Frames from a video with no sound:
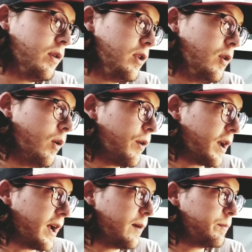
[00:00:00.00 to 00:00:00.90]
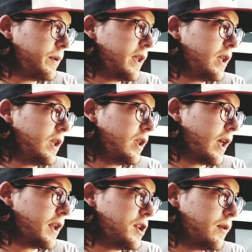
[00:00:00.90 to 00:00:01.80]
You own a company
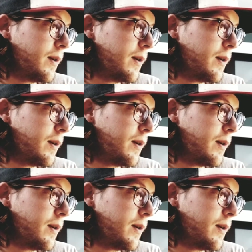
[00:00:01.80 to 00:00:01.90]
and you're